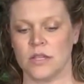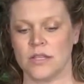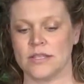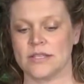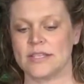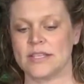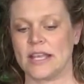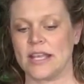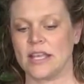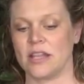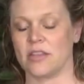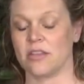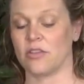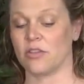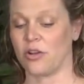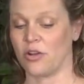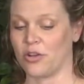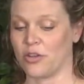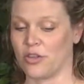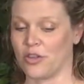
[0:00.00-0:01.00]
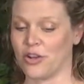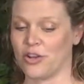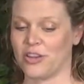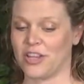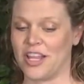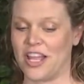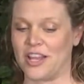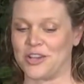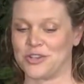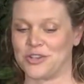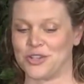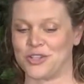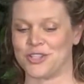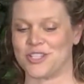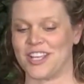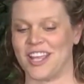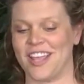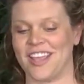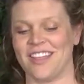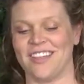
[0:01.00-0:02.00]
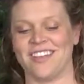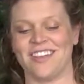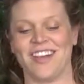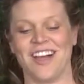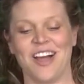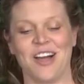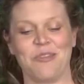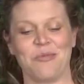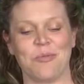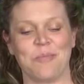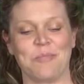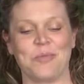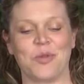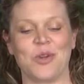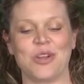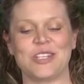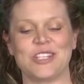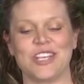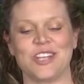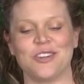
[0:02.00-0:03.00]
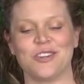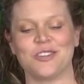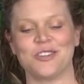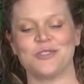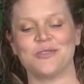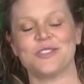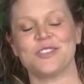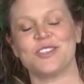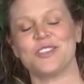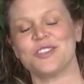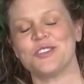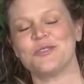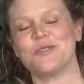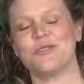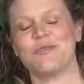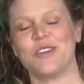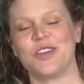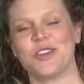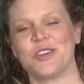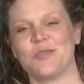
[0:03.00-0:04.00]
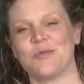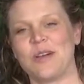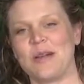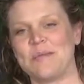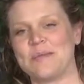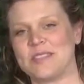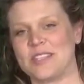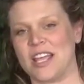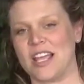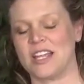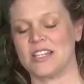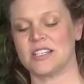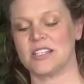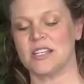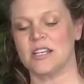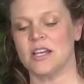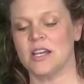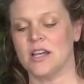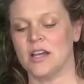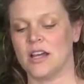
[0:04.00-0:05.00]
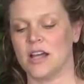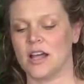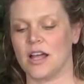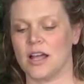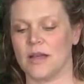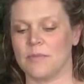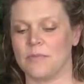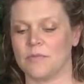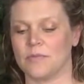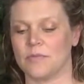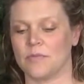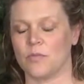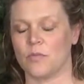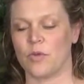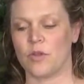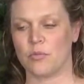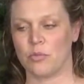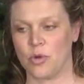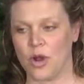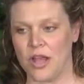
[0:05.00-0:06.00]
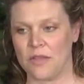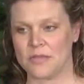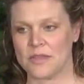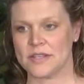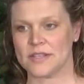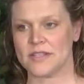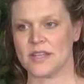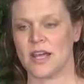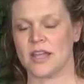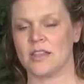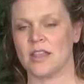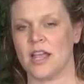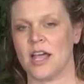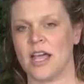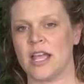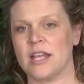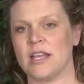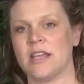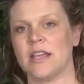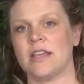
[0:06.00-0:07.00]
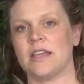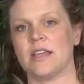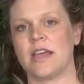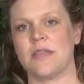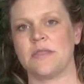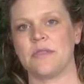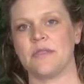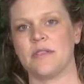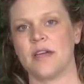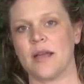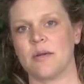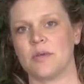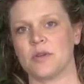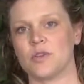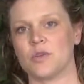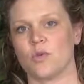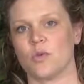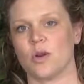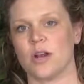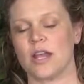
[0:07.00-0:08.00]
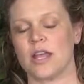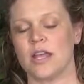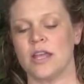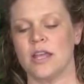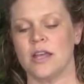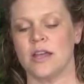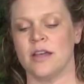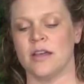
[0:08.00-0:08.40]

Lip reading: Thirdly, I should say, I'm going to introduce the new offender website. We brought this online at the laboratory